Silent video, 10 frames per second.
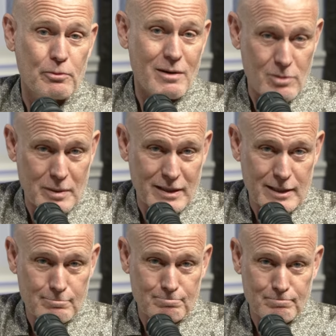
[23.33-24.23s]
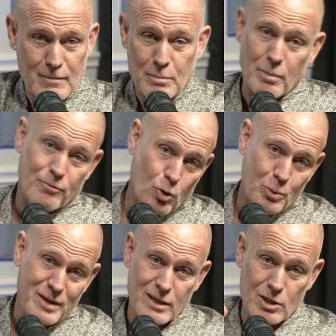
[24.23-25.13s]
everybody. But before
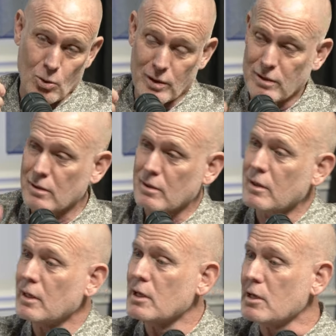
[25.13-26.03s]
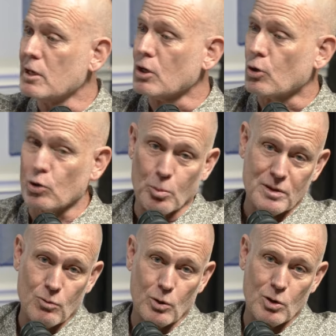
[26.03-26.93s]
we get going, go to
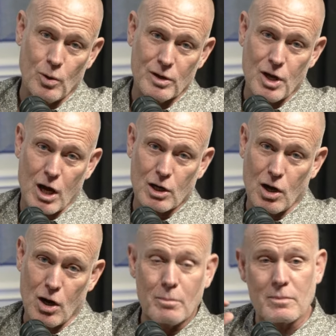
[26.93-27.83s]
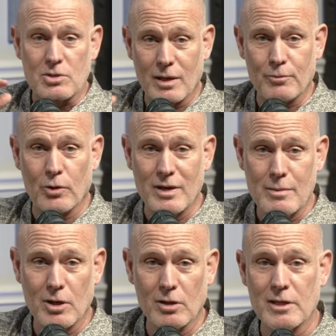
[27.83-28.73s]
openlove101.com, sign up for our
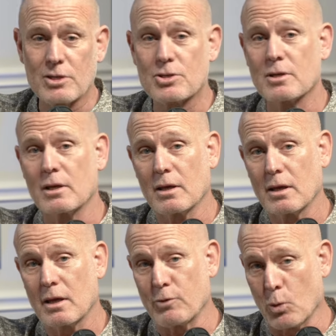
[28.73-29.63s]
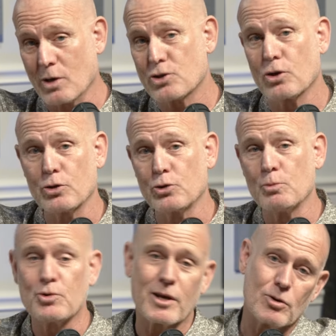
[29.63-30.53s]
email list. If you're watching our
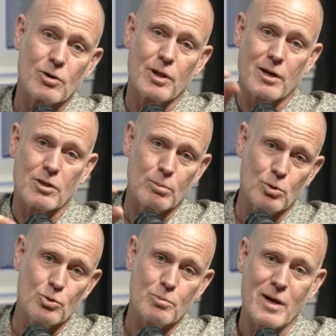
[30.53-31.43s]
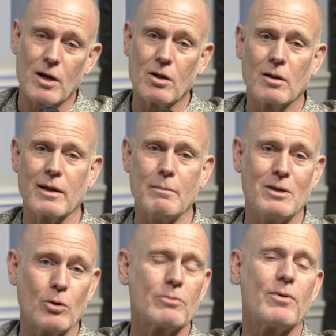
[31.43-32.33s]
YouTube channel, click the blue bell and be
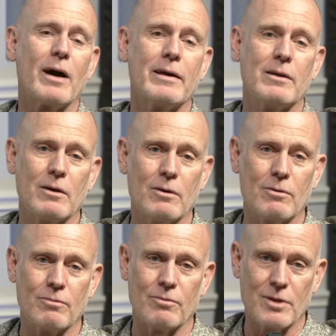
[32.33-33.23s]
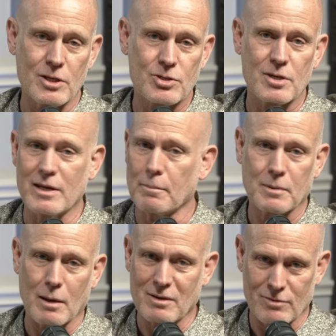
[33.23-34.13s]
notified of this and
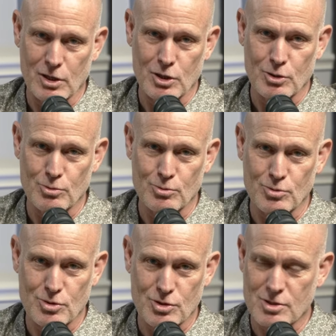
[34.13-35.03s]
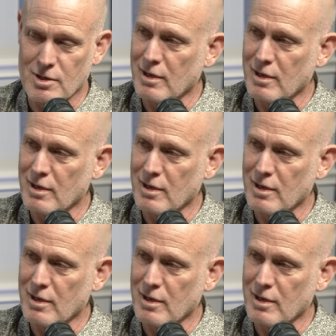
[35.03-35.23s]
upcoming videos.